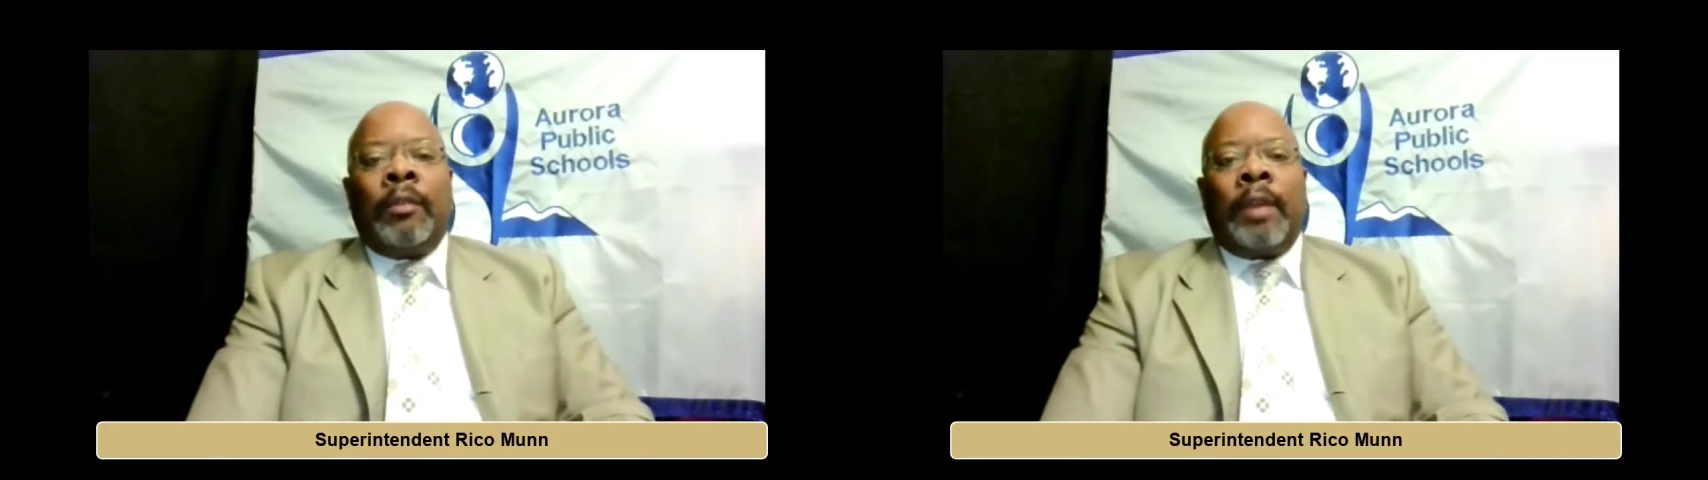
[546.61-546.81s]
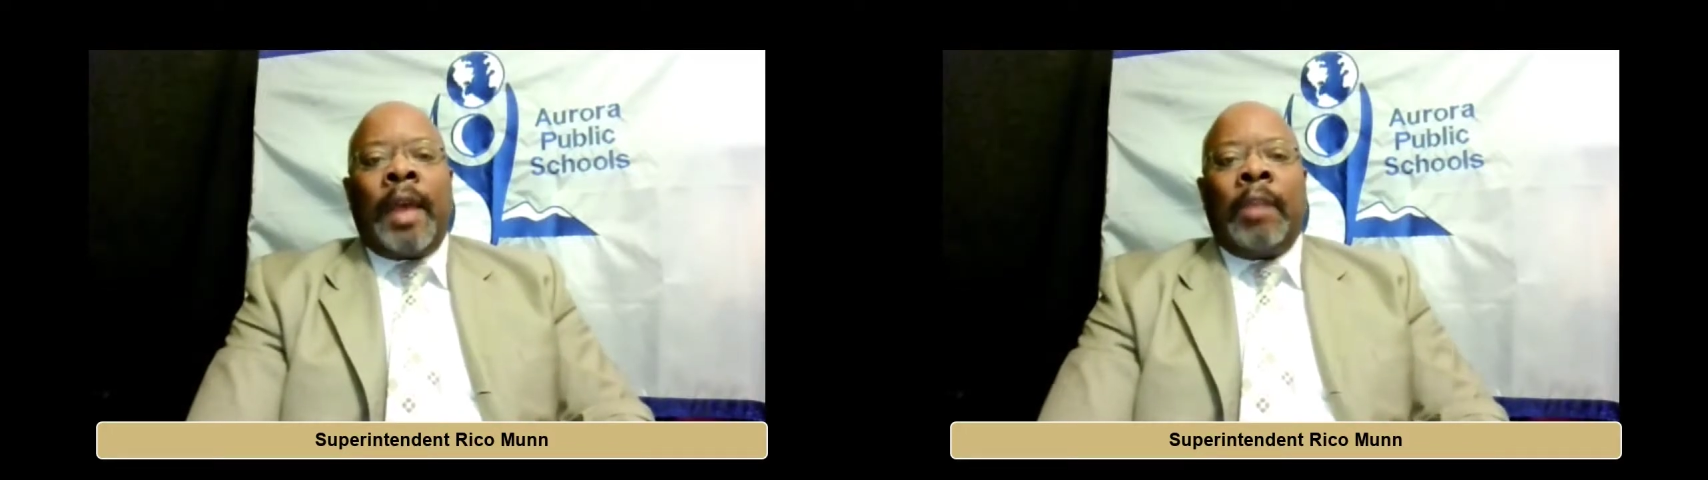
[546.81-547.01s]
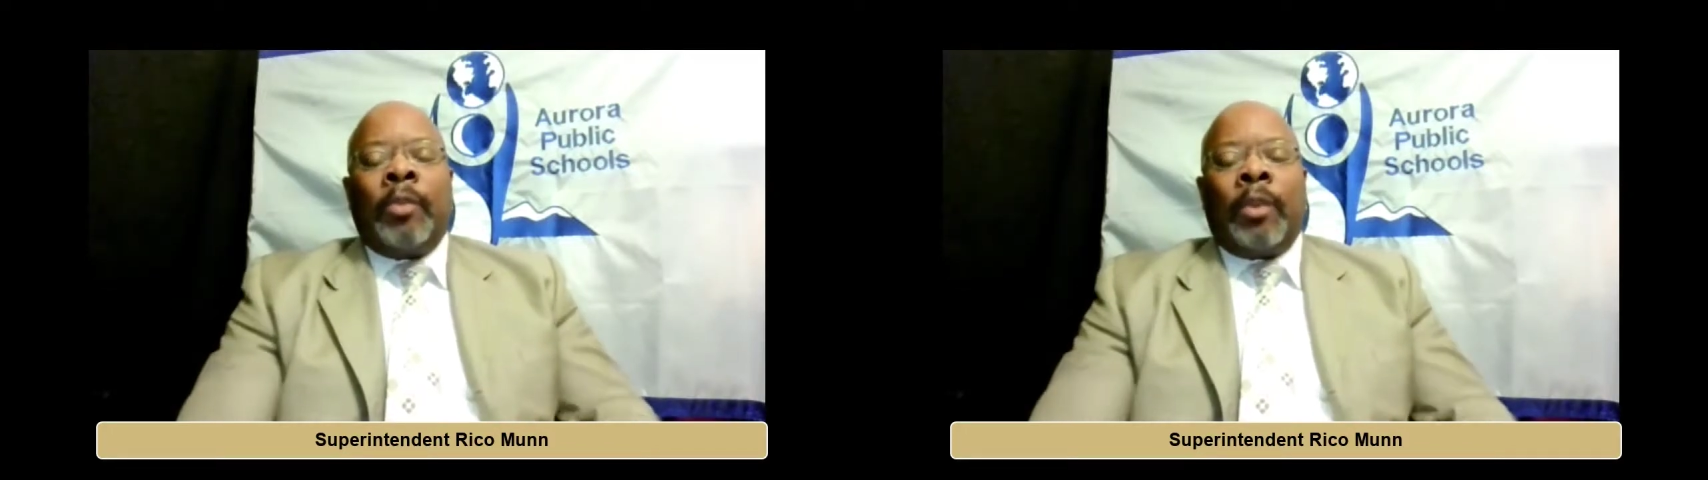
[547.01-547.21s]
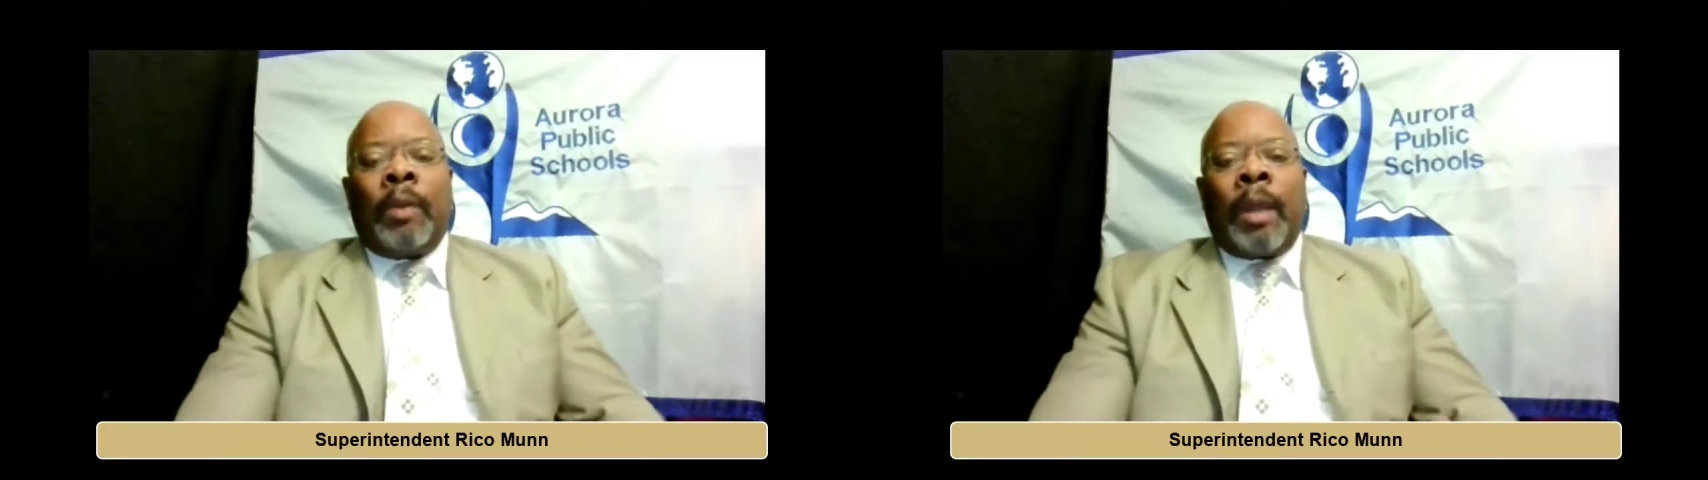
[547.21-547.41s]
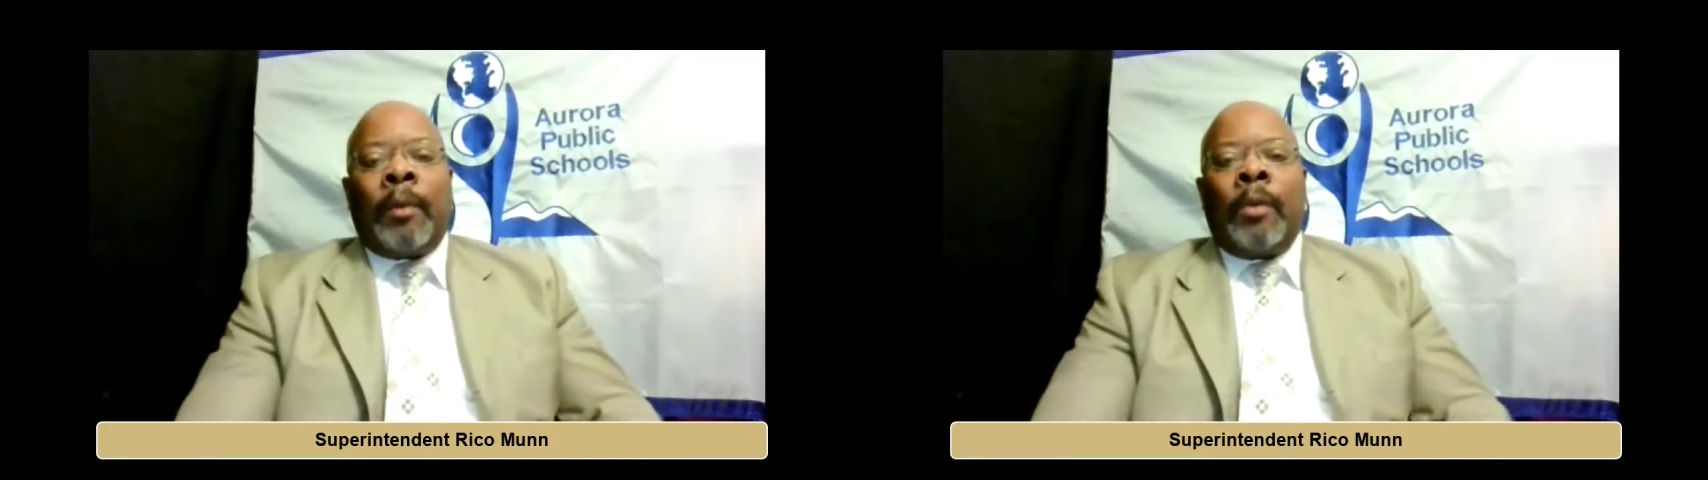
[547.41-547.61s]
Adams or
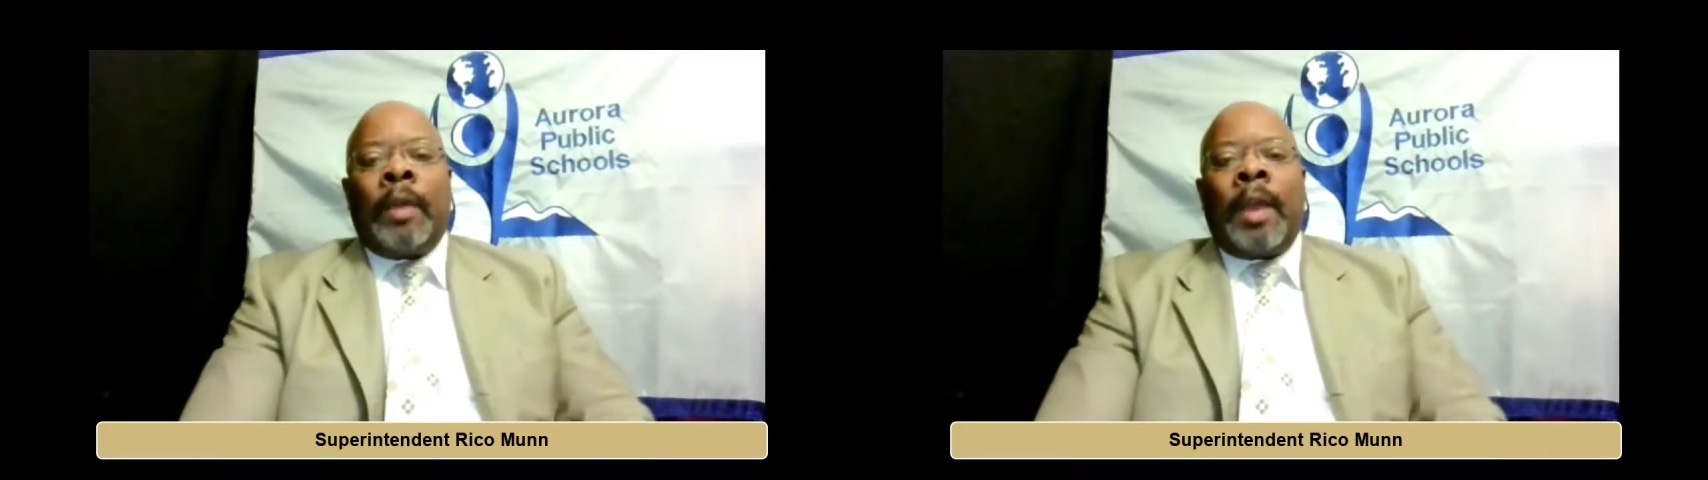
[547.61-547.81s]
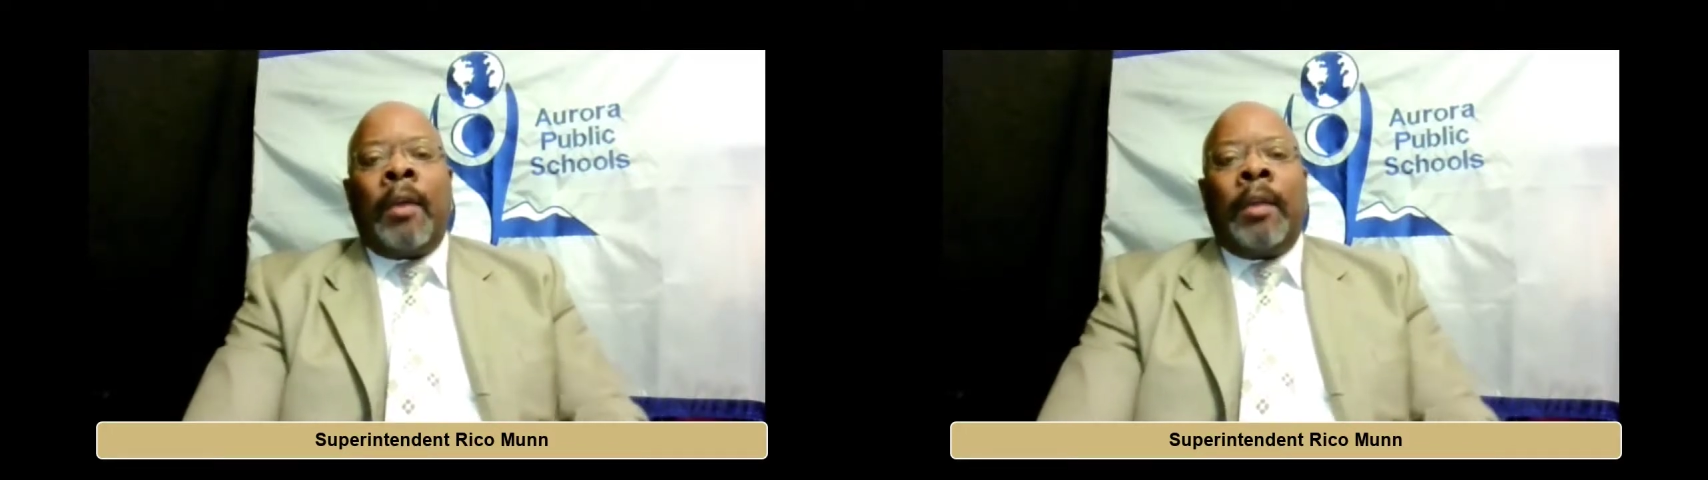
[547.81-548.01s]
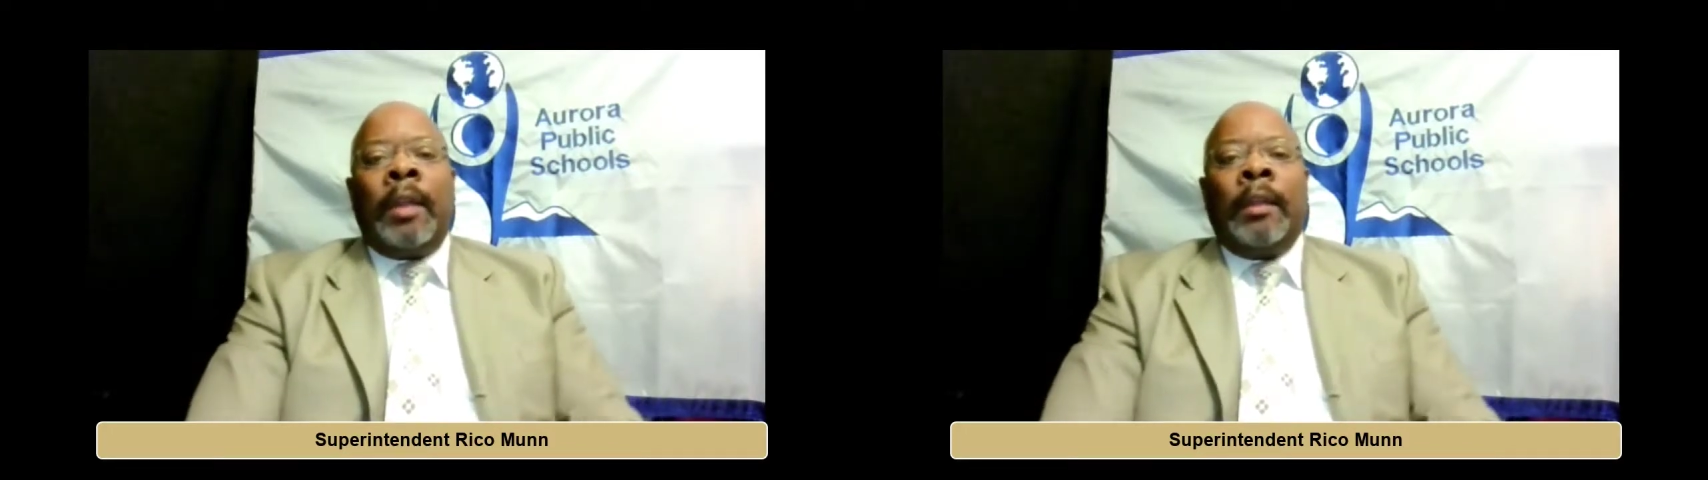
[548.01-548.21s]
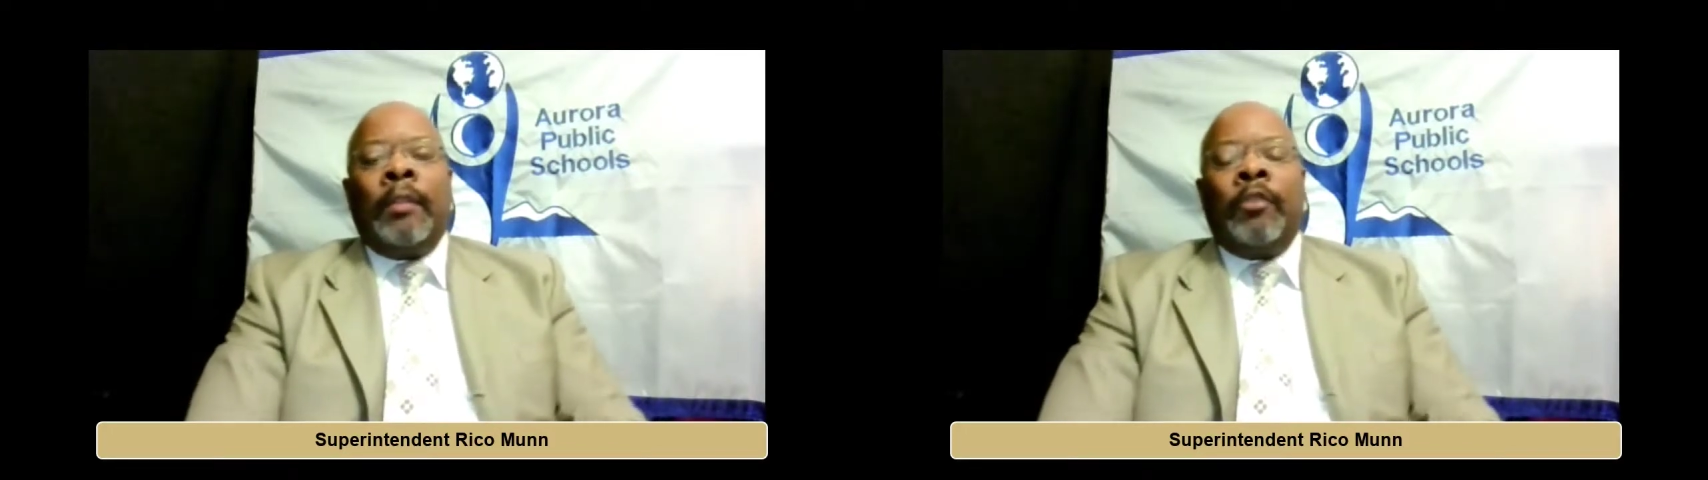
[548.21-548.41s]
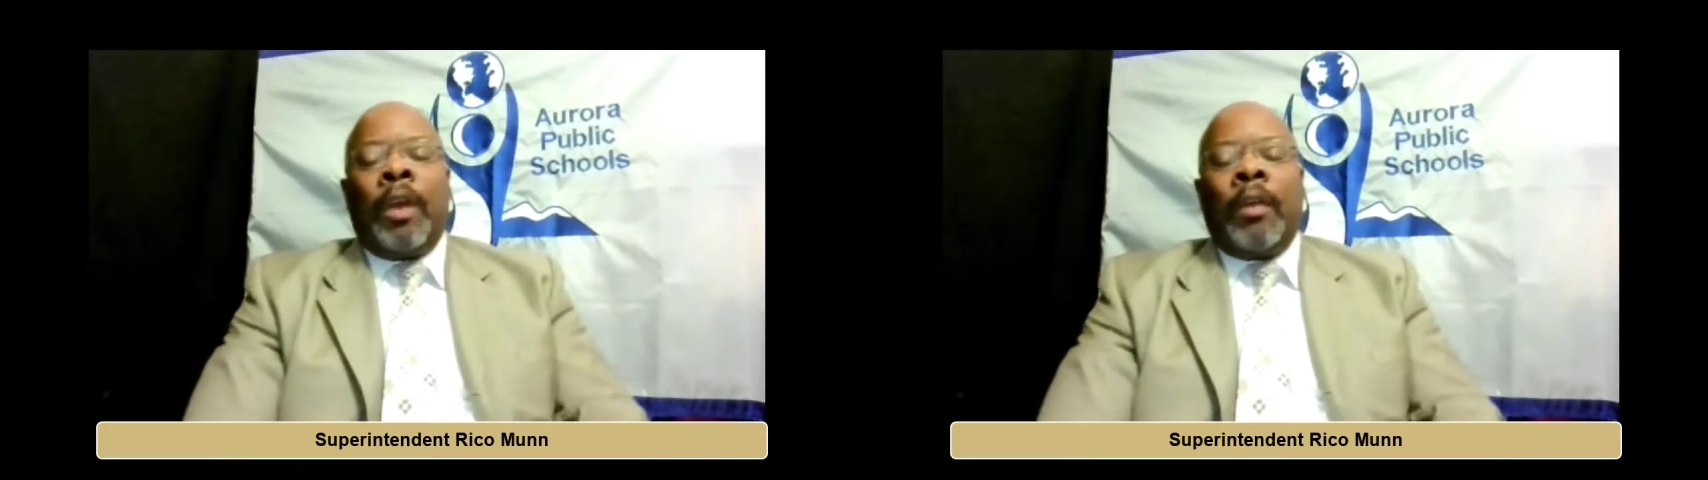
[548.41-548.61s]
Arapahoe County
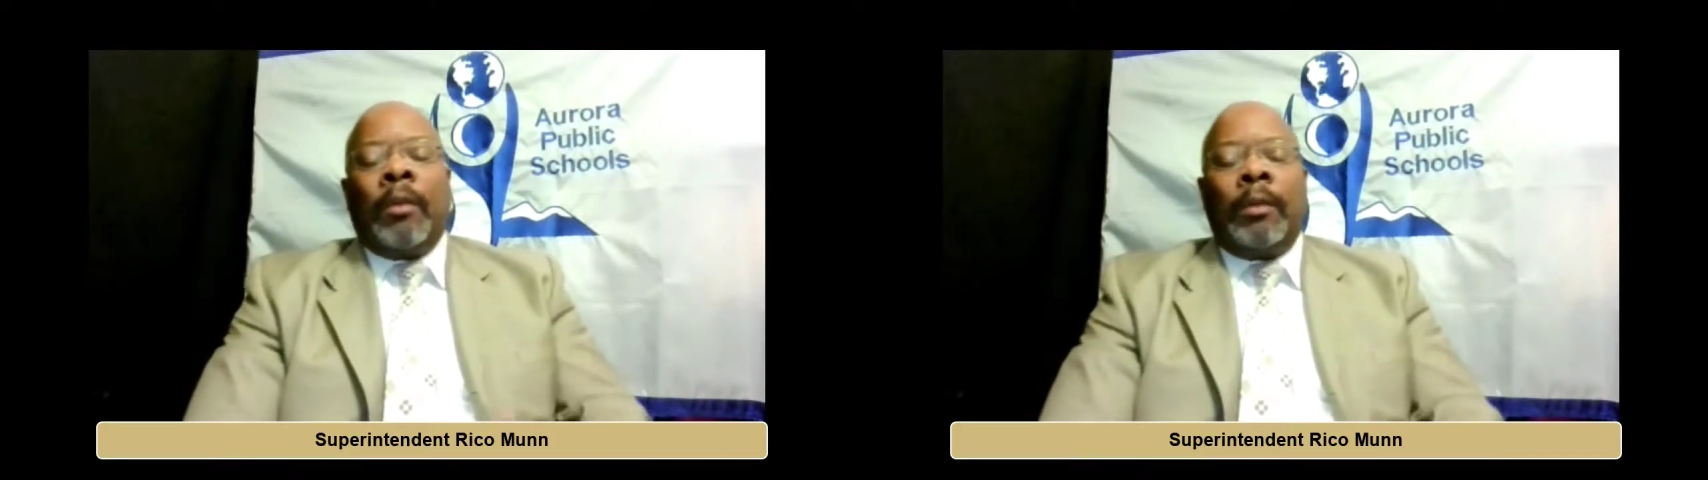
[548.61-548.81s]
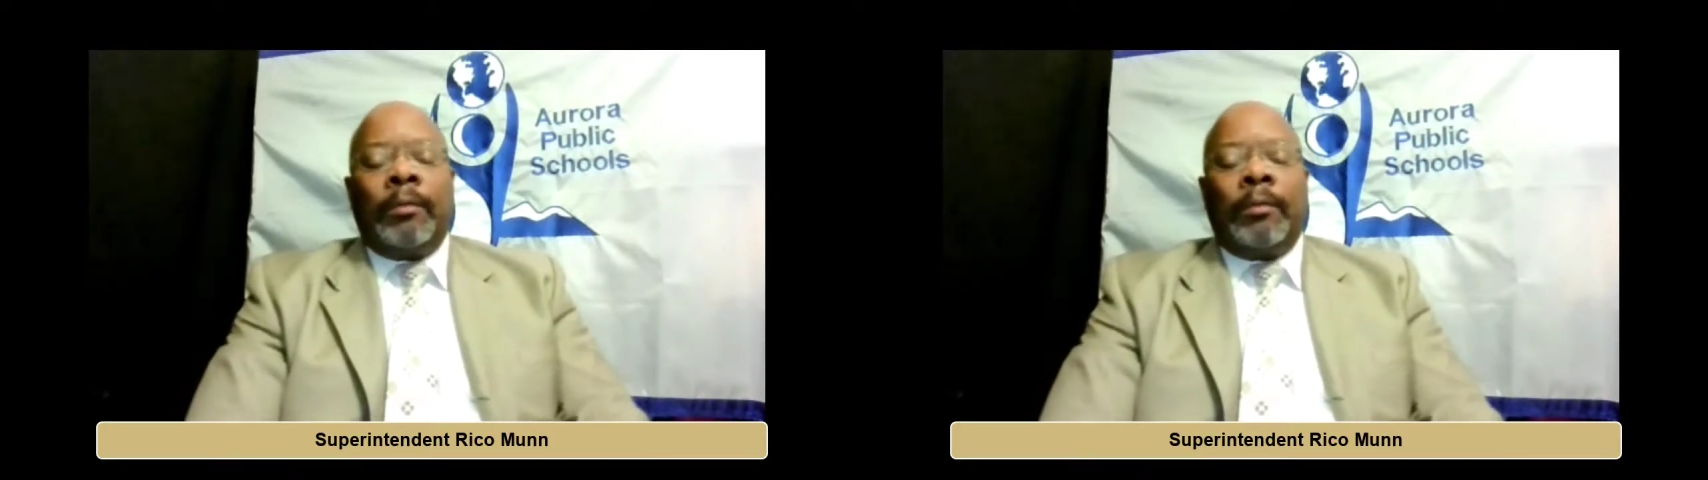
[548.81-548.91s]
in general.